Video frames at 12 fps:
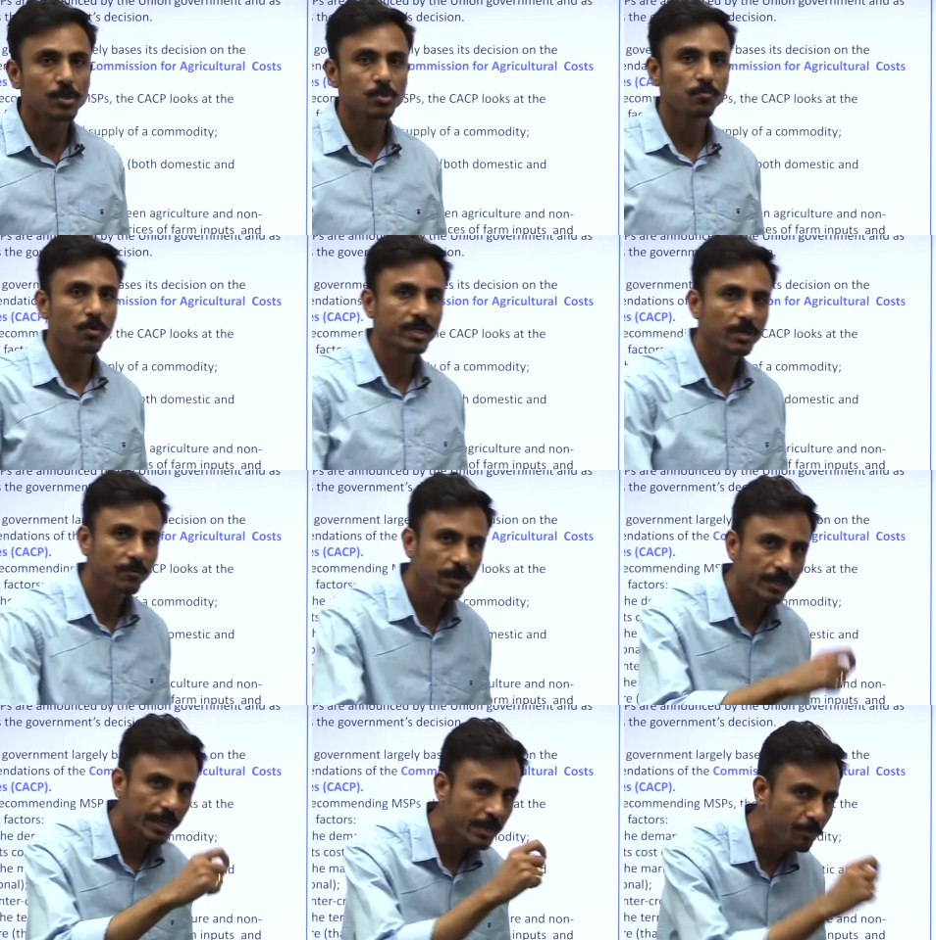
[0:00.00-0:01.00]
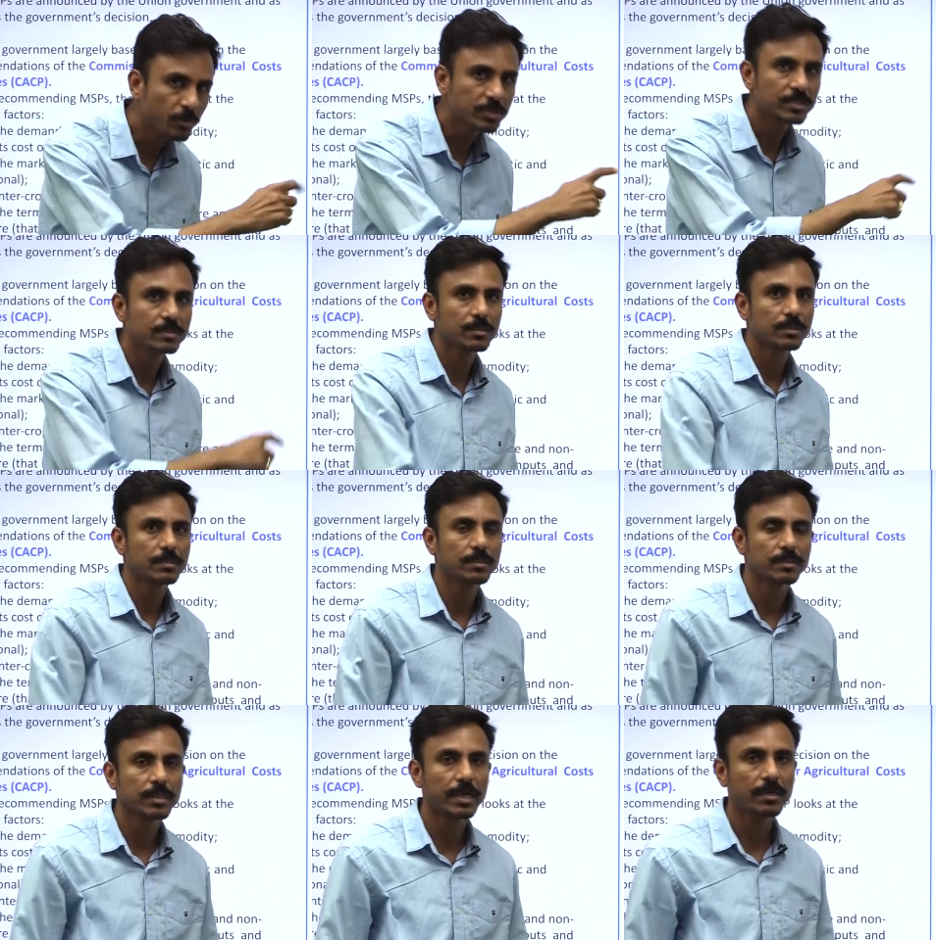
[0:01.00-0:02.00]
So whatever inputs
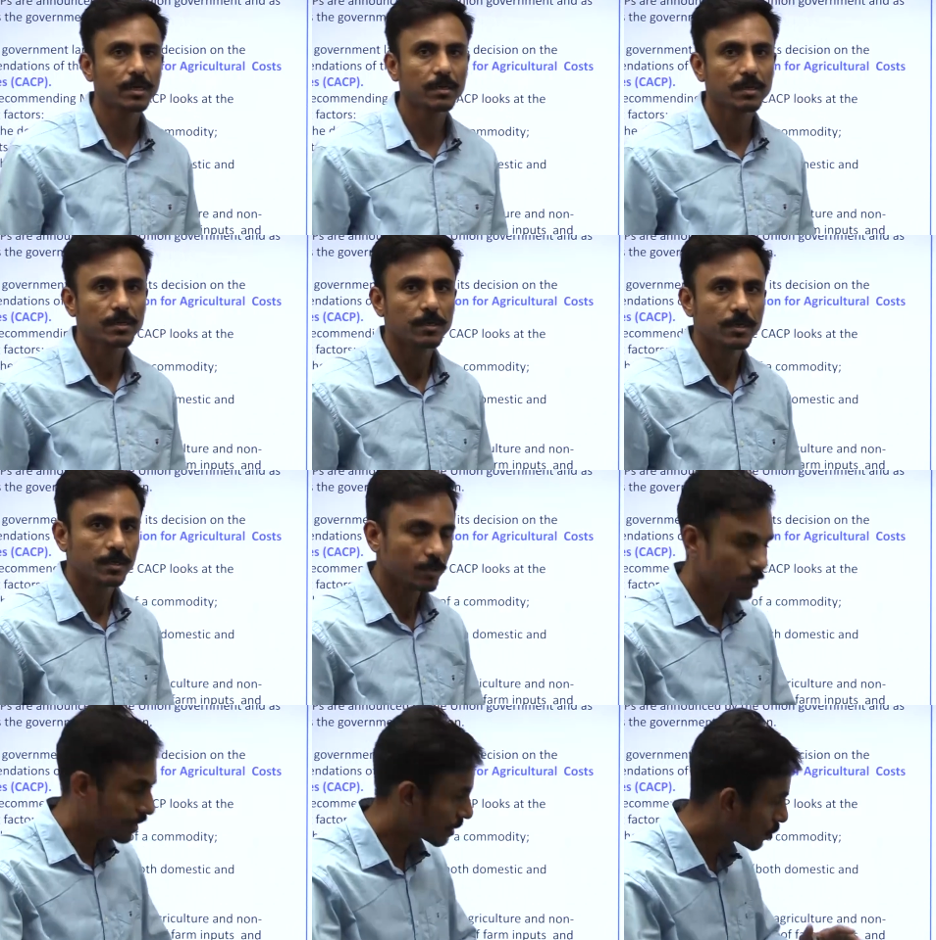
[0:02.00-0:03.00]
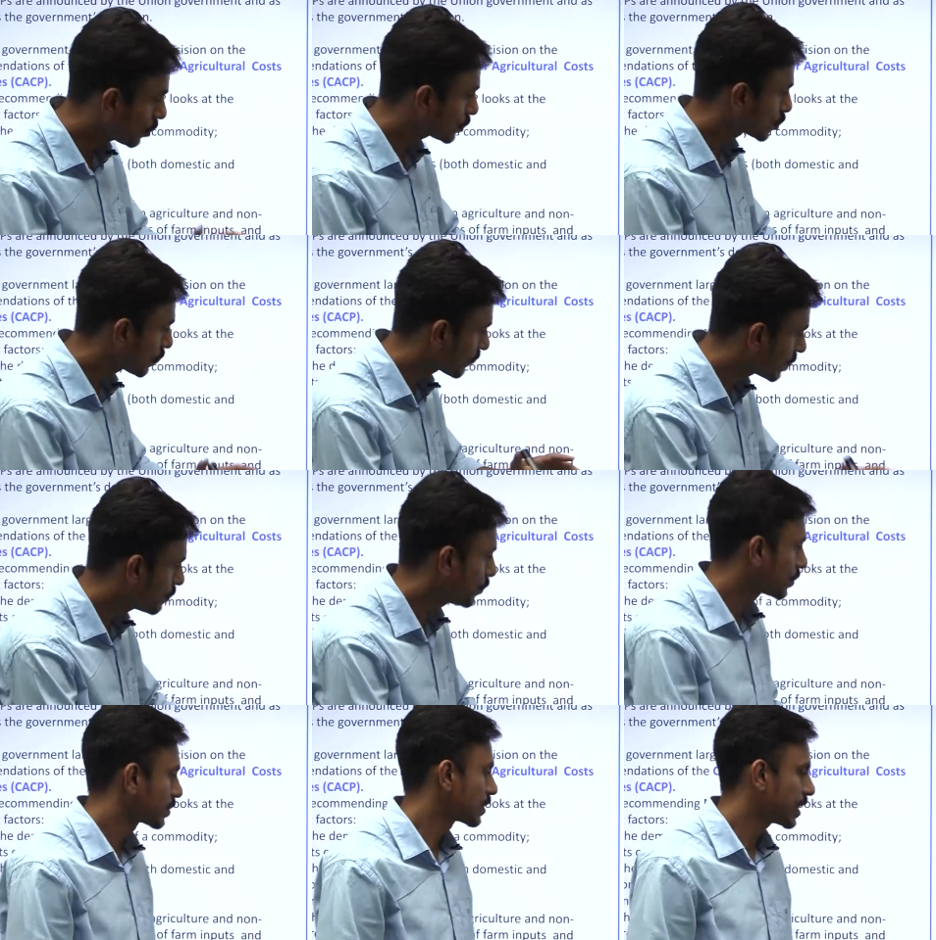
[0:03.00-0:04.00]
that are the cost of
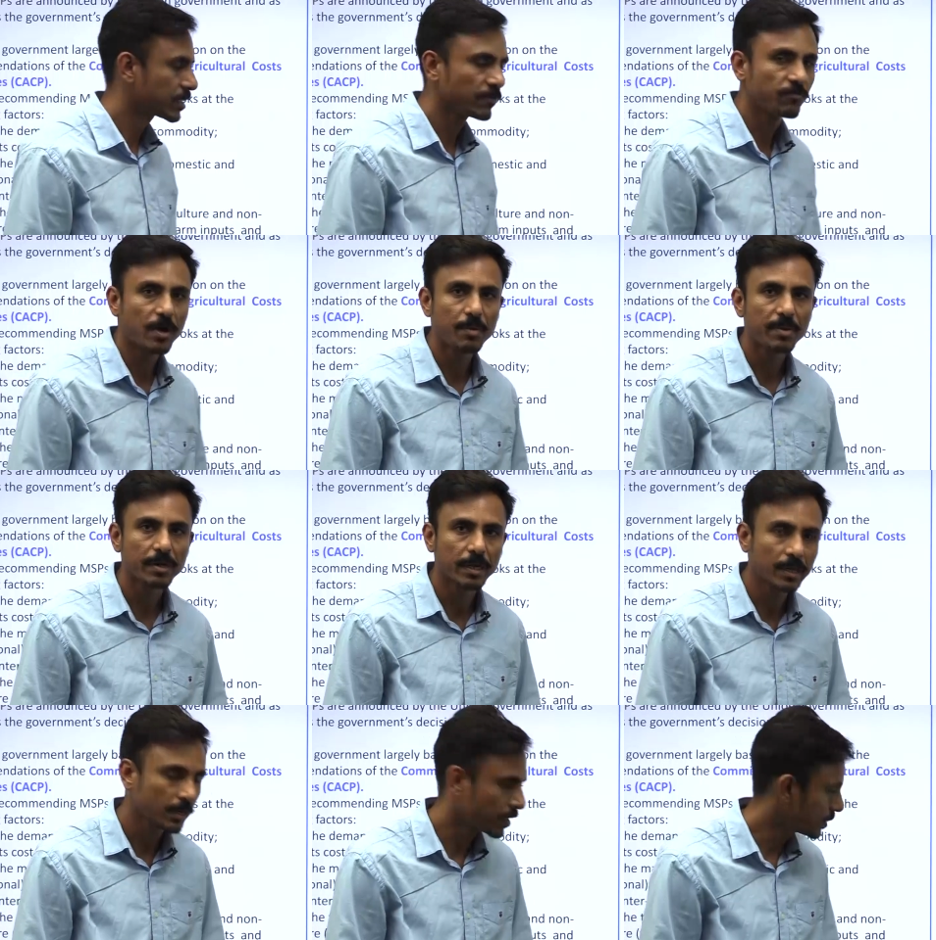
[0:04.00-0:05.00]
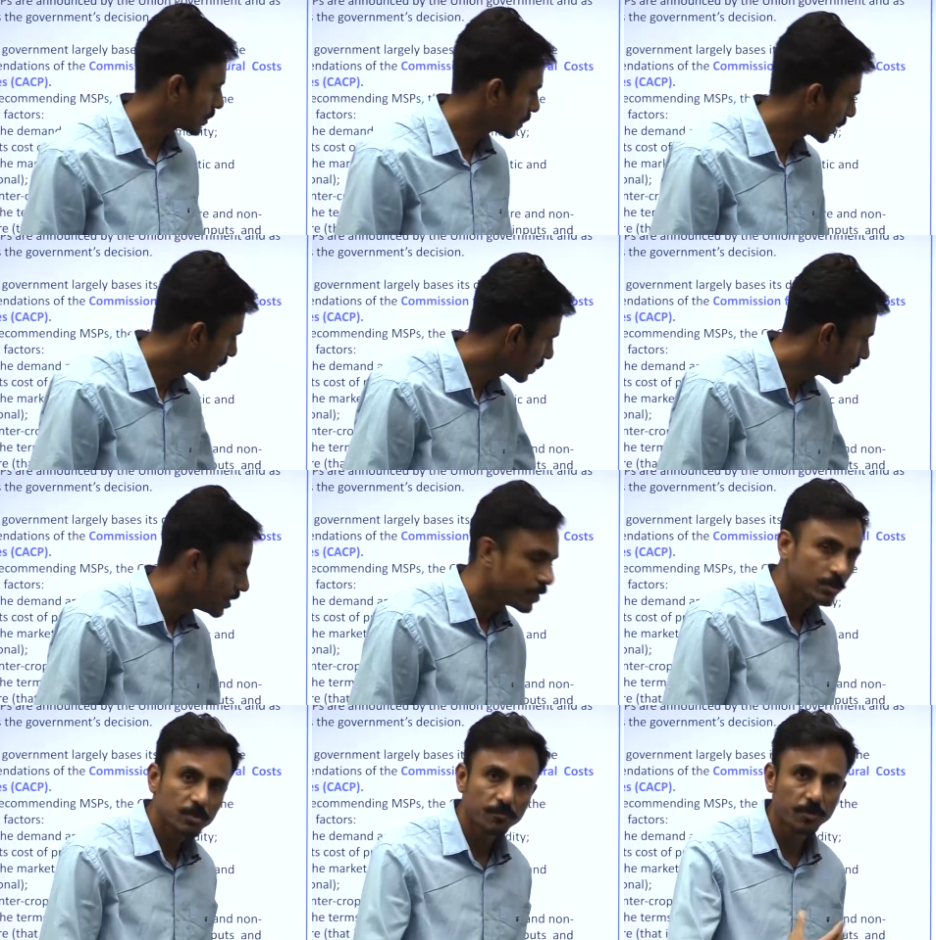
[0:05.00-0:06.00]
input that the farmer incurs, right?
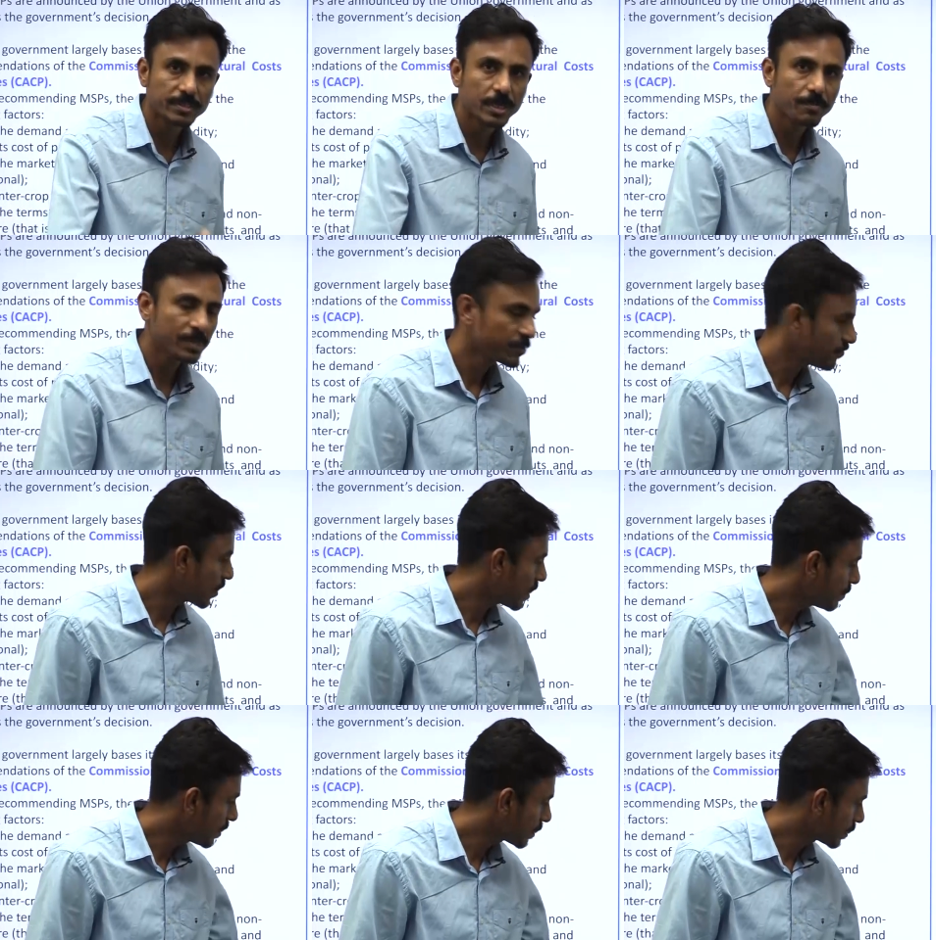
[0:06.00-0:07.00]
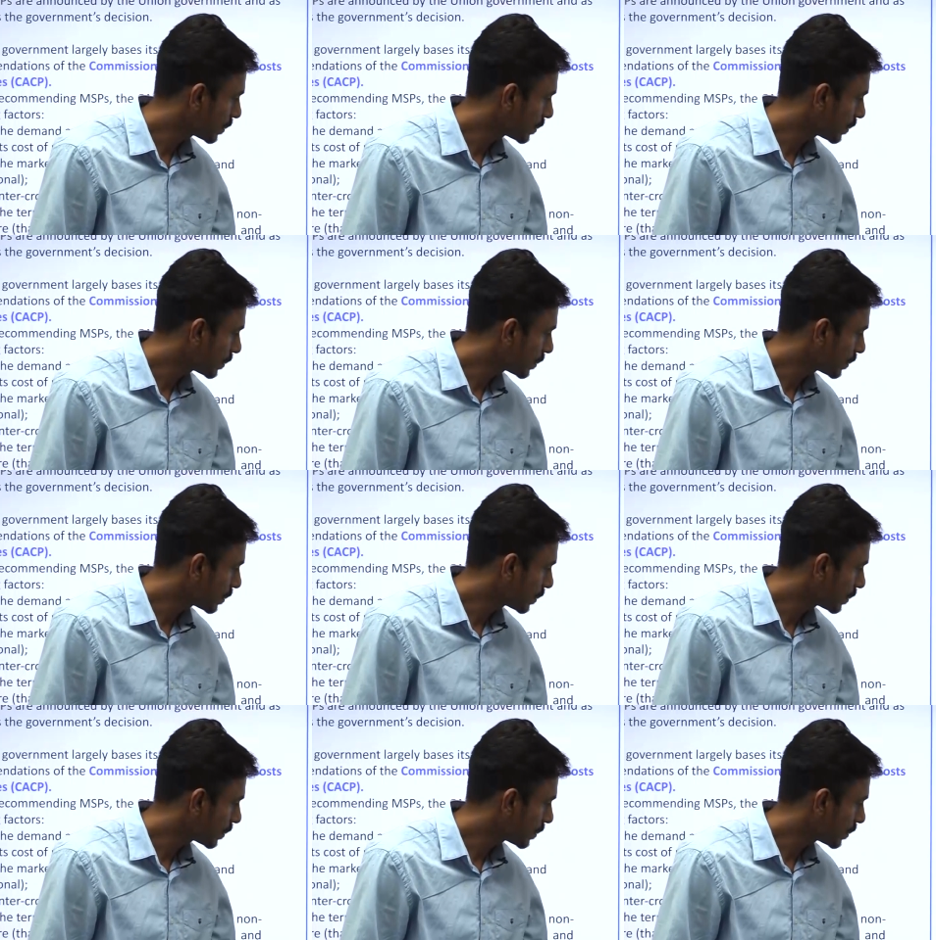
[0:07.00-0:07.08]
For example, the farmer